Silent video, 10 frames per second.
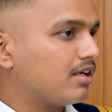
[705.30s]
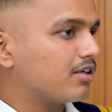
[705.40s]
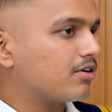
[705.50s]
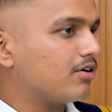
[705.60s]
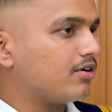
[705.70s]

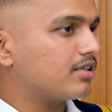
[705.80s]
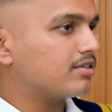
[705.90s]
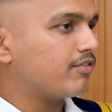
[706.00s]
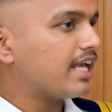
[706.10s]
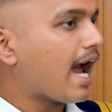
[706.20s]

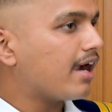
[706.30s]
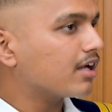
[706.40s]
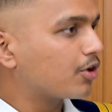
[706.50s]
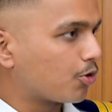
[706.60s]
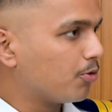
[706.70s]
we had
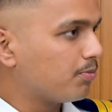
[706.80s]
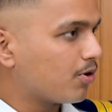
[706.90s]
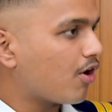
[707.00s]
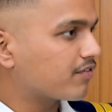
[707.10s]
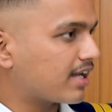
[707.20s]
a group
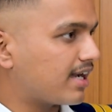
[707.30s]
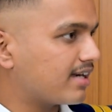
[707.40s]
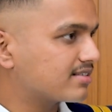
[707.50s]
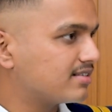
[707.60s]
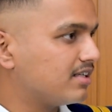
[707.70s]
of
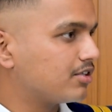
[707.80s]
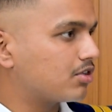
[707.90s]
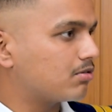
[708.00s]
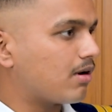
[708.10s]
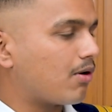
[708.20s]
cadets
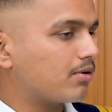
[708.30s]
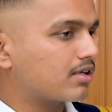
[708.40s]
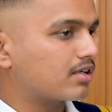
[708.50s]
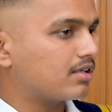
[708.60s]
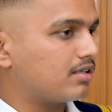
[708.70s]
throughout,
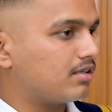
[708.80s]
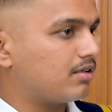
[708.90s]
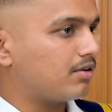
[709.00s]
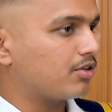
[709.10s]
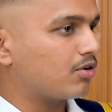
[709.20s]

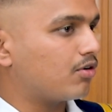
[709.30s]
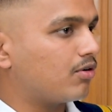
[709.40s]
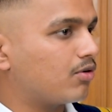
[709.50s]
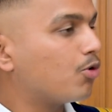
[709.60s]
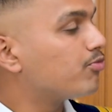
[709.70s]

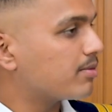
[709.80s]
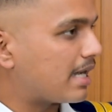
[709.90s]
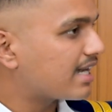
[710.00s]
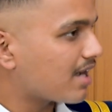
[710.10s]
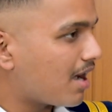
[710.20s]
whom we
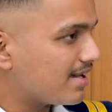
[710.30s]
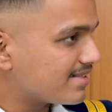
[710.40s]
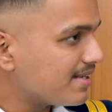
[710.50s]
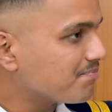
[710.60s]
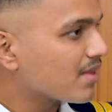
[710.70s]
met at
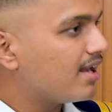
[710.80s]
RDC.